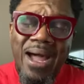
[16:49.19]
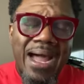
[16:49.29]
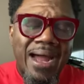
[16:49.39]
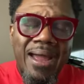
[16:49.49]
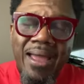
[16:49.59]

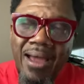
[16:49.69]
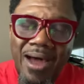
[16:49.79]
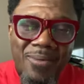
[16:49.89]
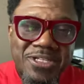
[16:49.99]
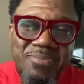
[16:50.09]
Why
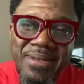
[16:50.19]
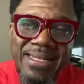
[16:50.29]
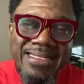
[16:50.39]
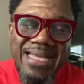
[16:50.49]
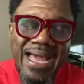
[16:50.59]
are we
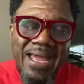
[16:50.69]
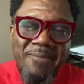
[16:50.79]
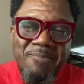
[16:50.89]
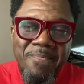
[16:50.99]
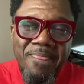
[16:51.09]
spending
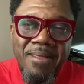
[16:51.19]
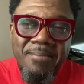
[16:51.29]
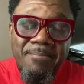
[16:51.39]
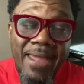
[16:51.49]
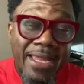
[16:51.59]
time
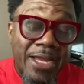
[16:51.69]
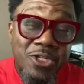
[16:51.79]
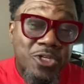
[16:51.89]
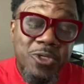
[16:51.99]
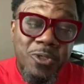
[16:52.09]

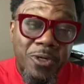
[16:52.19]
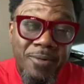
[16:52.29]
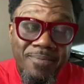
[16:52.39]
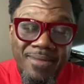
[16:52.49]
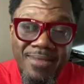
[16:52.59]
making
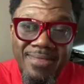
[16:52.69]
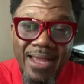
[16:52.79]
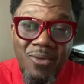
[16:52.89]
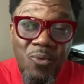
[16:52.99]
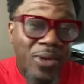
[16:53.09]
sure
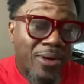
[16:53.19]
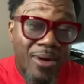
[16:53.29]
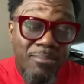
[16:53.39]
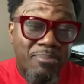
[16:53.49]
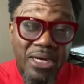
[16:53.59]
that
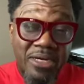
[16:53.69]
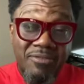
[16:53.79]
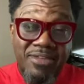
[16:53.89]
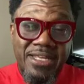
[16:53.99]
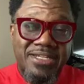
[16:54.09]
we are
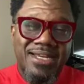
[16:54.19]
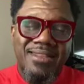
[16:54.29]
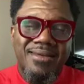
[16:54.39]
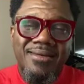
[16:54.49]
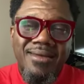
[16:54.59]
above each
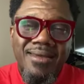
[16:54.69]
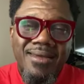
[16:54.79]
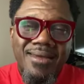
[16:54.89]
other